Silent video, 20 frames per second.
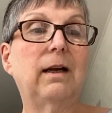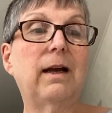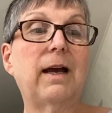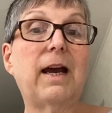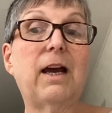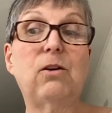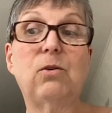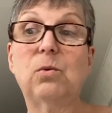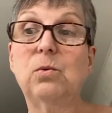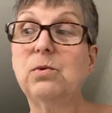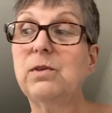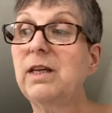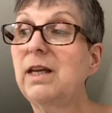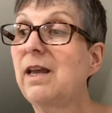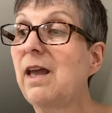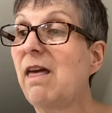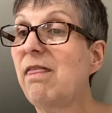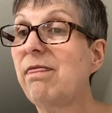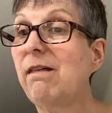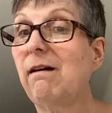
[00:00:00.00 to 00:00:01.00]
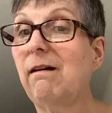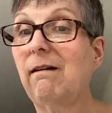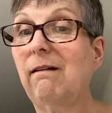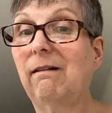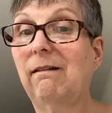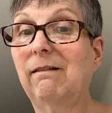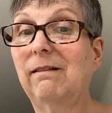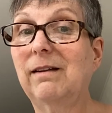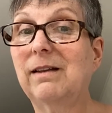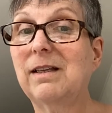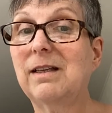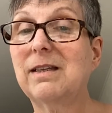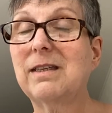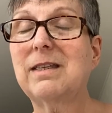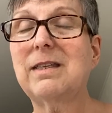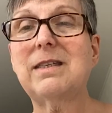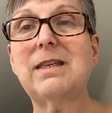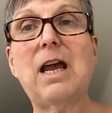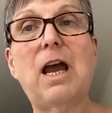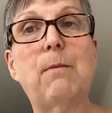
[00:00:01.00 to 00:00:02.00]
And all together,
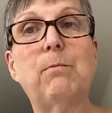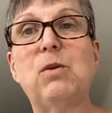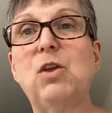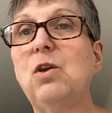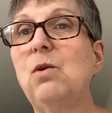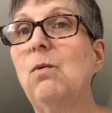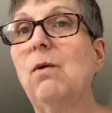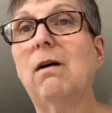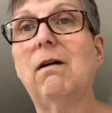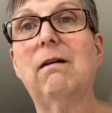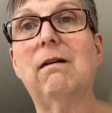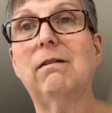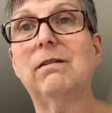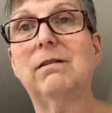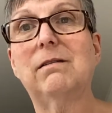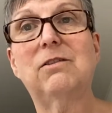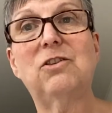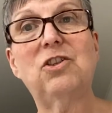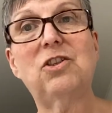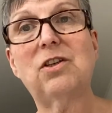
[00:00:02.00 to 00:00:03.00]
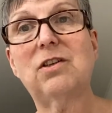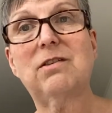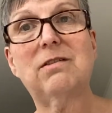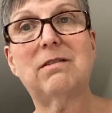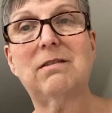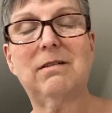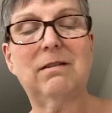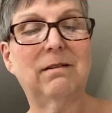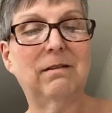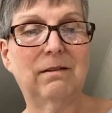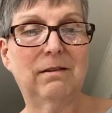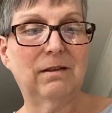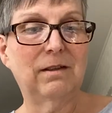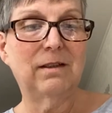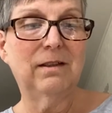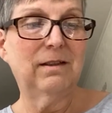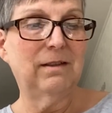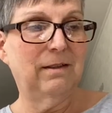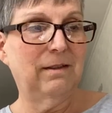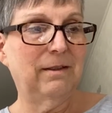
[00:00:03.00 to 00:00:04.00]
Sam, you are just
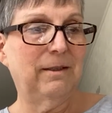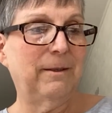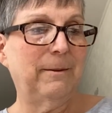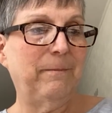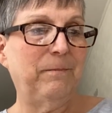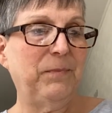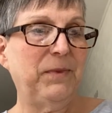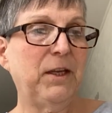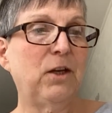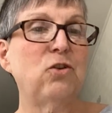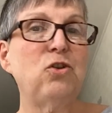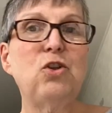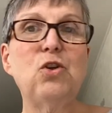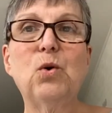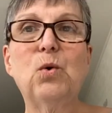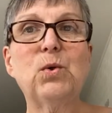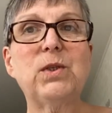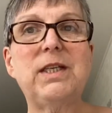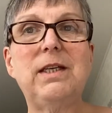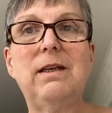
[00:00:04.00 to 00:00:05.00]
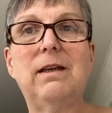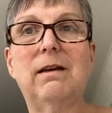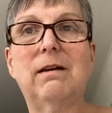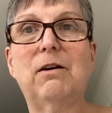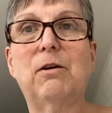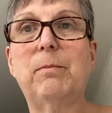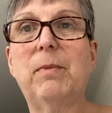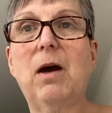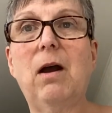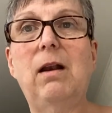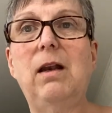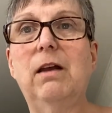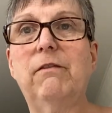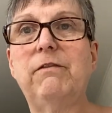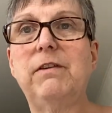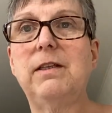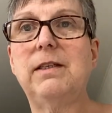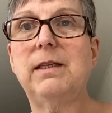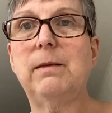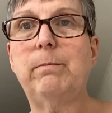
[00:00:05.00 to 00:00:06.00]
a naughty girl, but I love
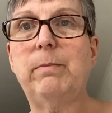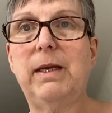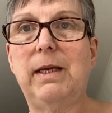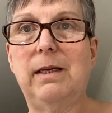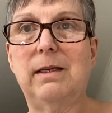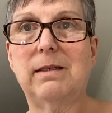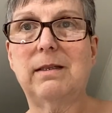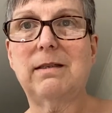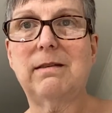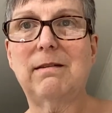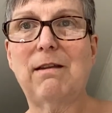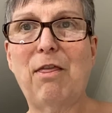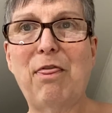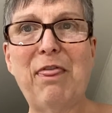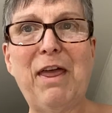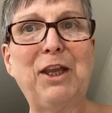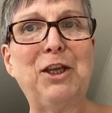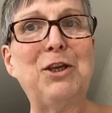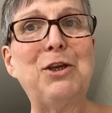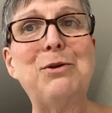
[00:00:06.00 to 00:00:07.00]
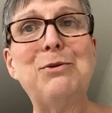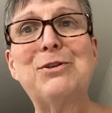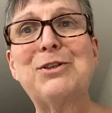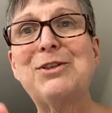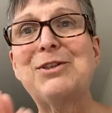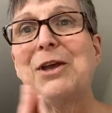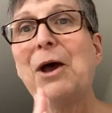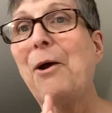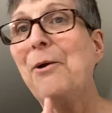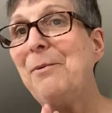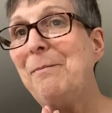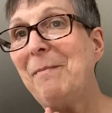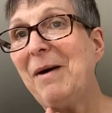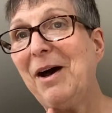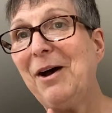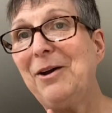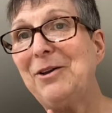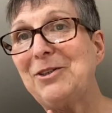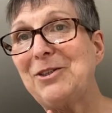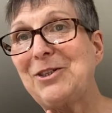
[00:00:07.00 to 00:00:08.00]
you to bits. Thank you so
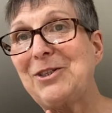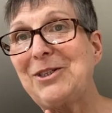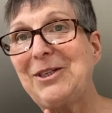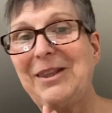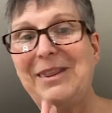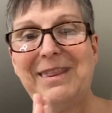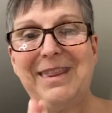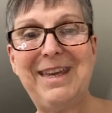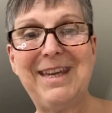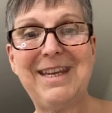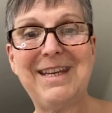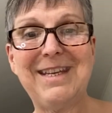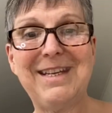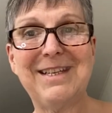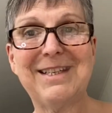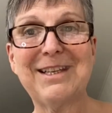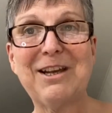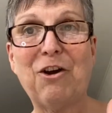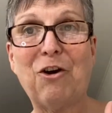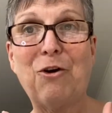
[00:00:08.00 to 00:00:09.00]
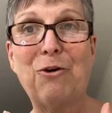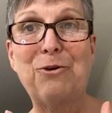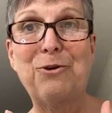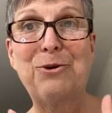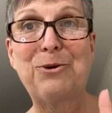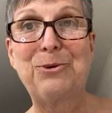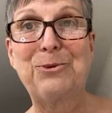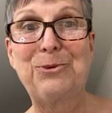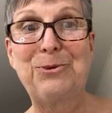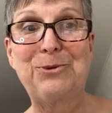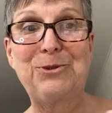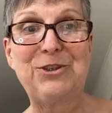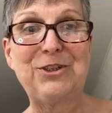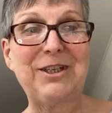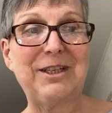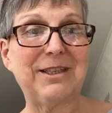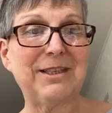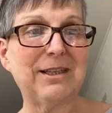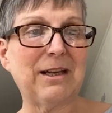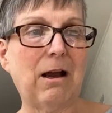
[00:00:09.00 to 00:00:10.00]
much. These are
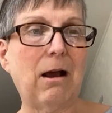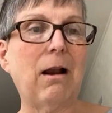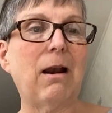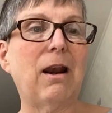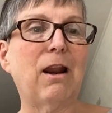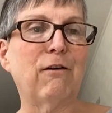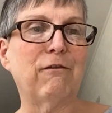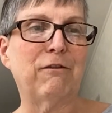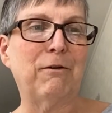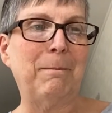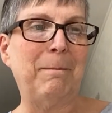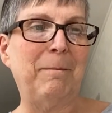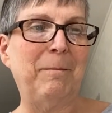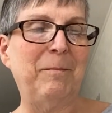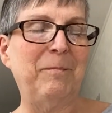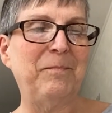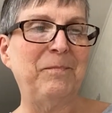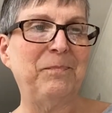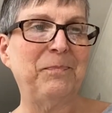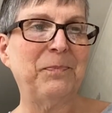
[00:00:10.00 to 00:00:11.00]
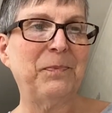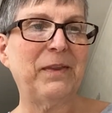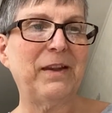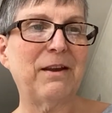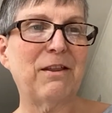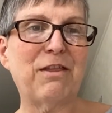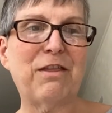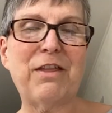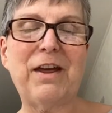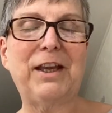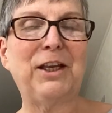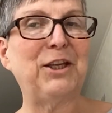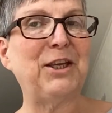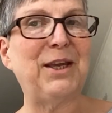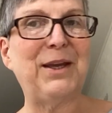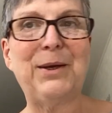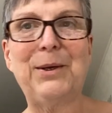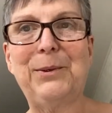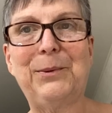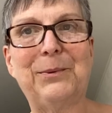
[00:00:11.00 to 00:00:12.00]
gorgeous. I love them. Thank
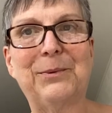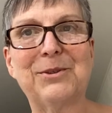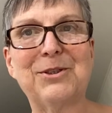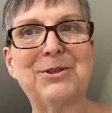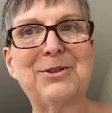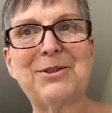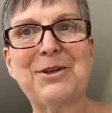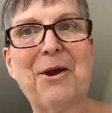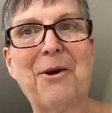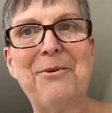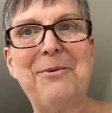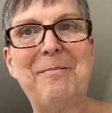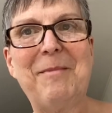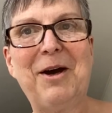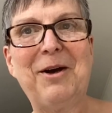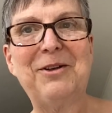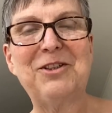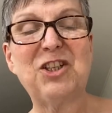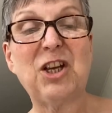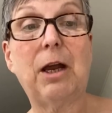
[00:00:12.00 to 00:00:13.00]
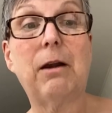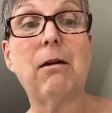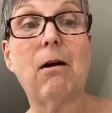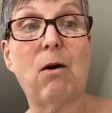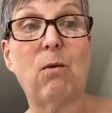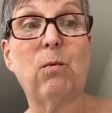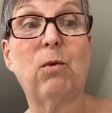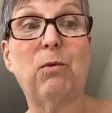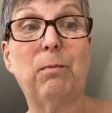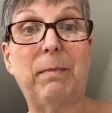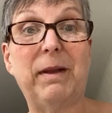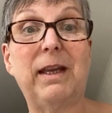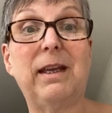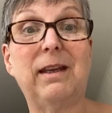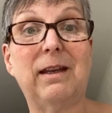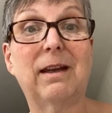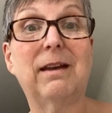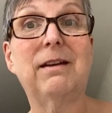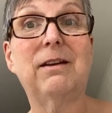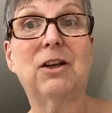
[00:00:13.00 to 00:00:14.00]
you so much. And I will
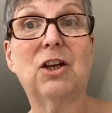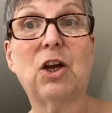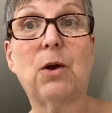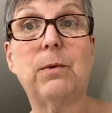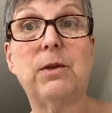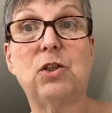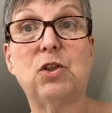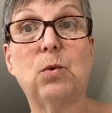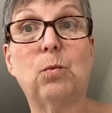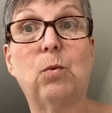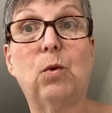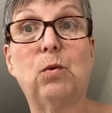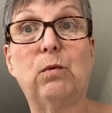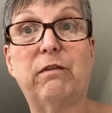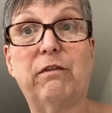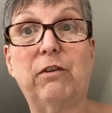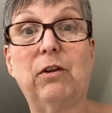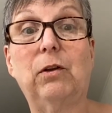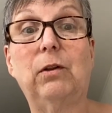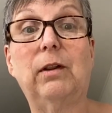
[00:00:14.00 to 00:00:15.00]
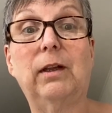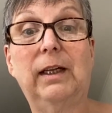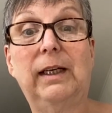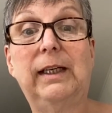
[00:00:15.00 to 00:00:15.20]
be going to Woolfull.